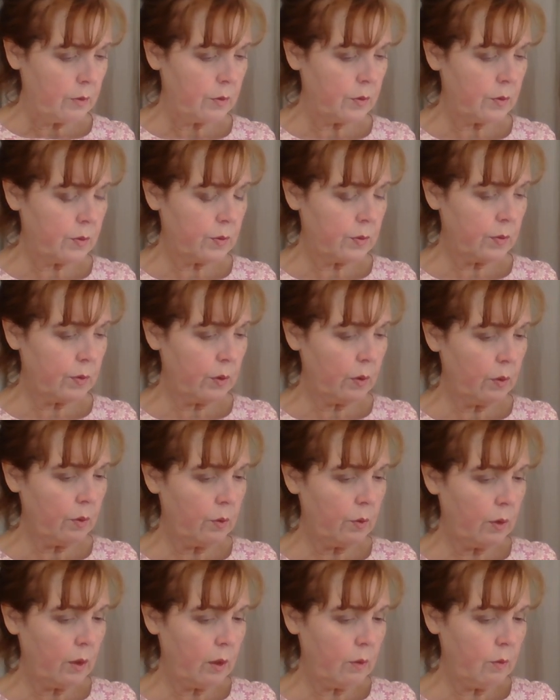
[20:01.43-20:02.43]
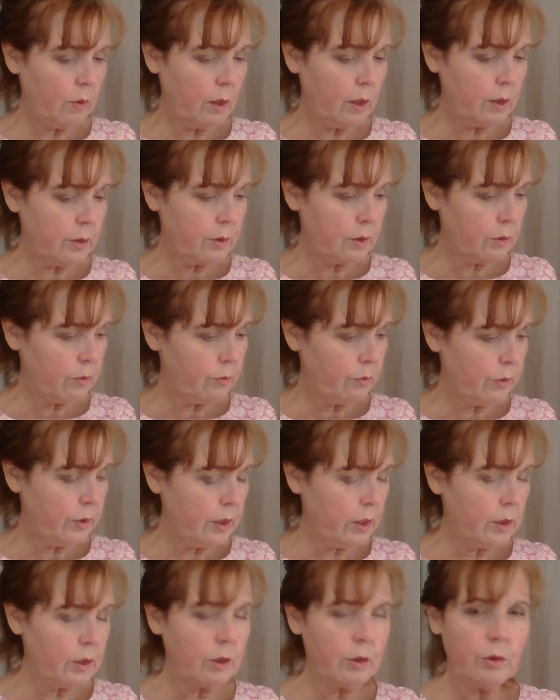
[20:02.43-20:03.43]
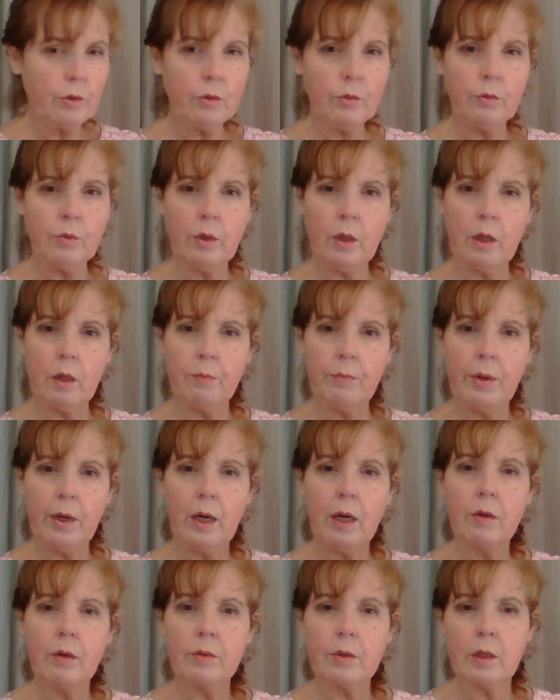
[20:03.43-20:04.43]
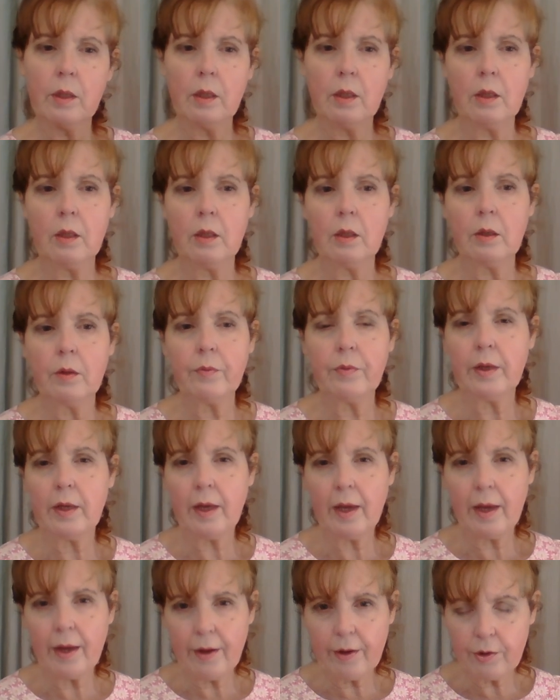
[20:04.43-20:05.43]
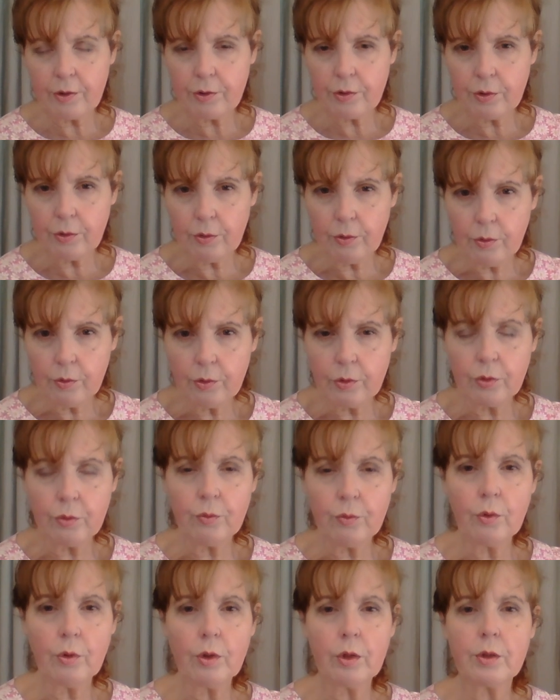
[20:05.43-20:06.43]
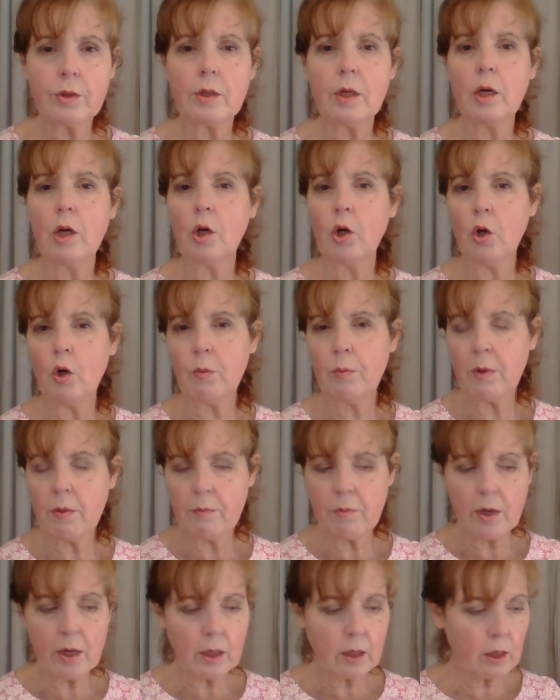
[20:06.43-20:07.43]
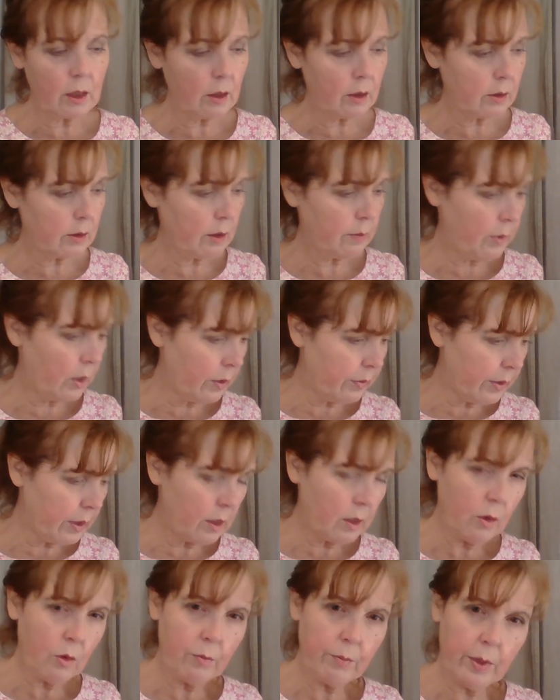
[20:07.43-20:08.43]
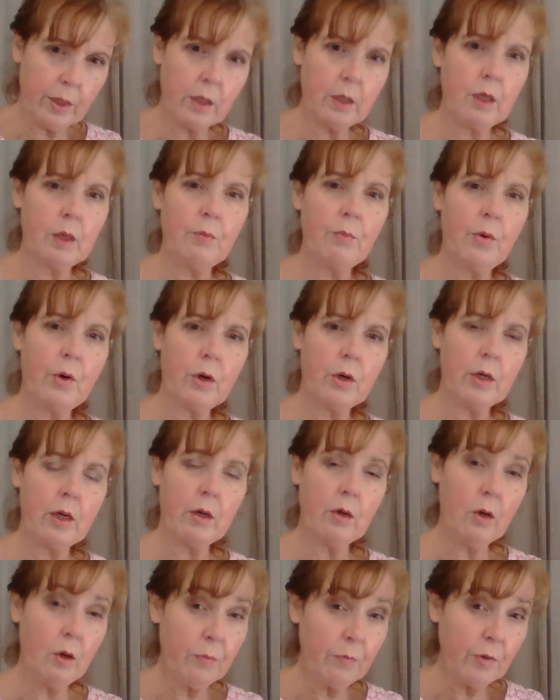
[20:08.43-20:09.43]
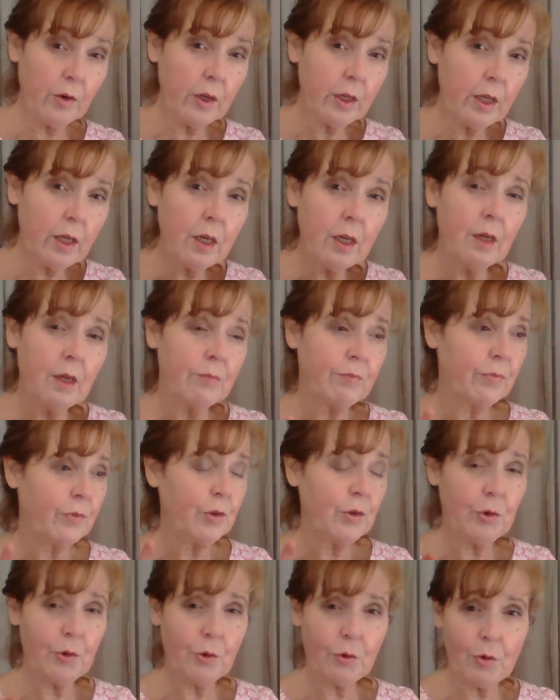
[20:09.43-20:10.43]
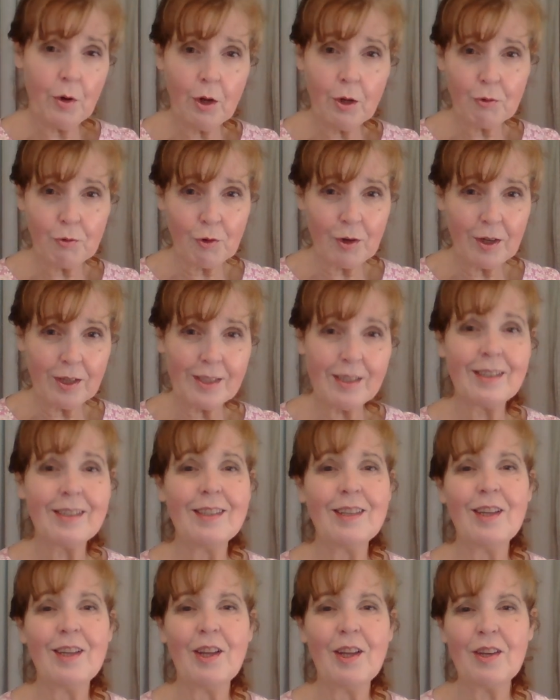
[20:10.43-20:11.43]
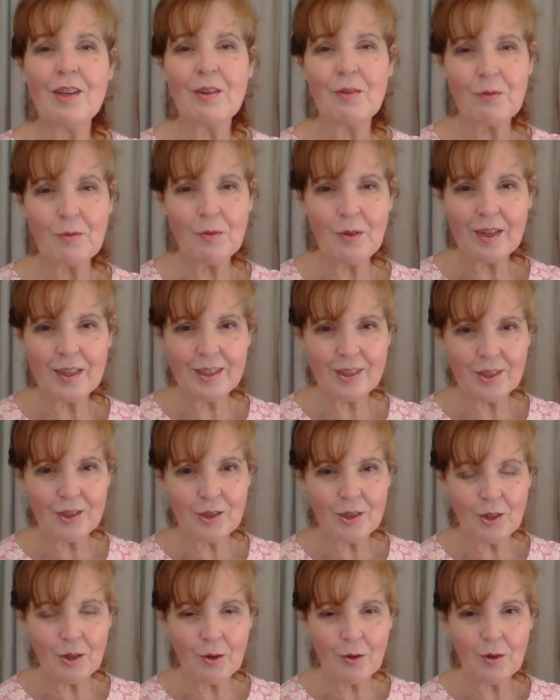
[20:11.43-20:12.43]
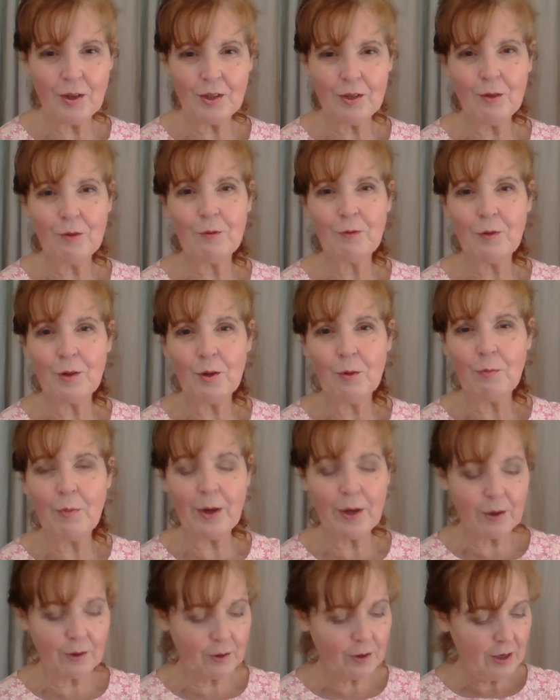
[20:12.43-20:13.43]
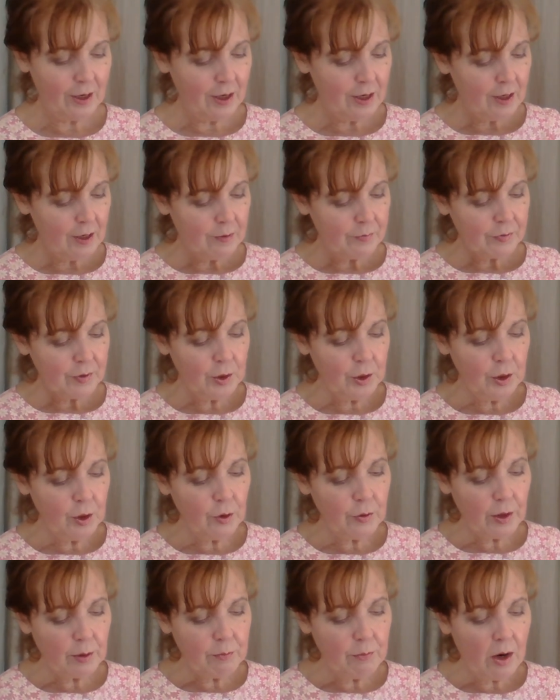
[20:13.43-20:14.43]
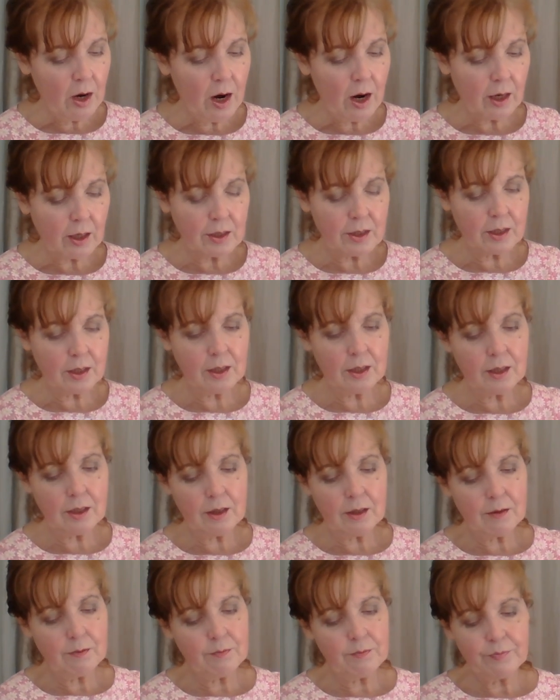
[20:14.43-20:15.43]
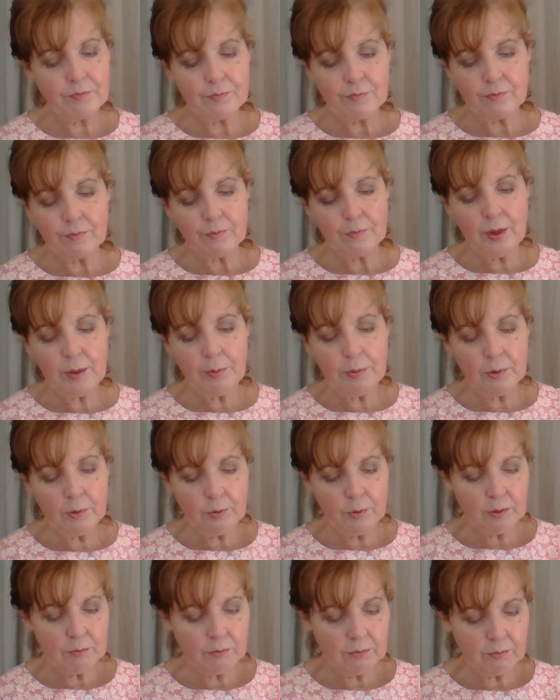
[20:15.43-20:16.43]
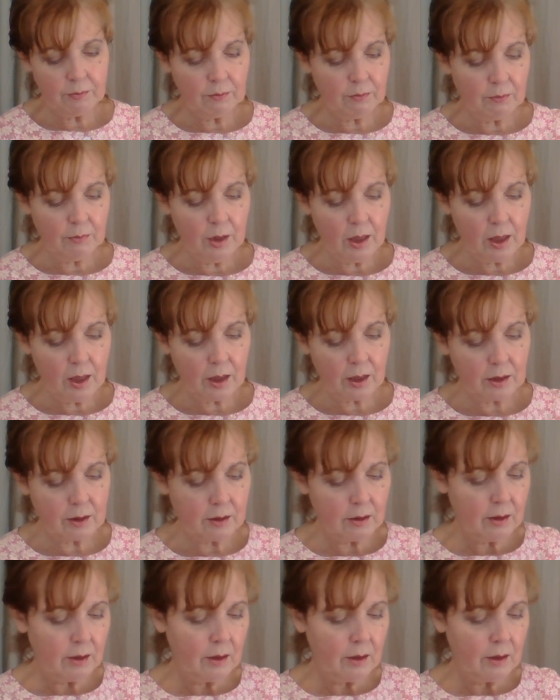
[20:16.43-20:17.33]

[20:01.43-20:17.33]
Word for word: so I wanted to read to you about uh, the attitude towards homemaking because I'm on the homemaking part now. Hopefully you're all dressed and ready to go and you feel better. You know, they mocked, uh, people would mock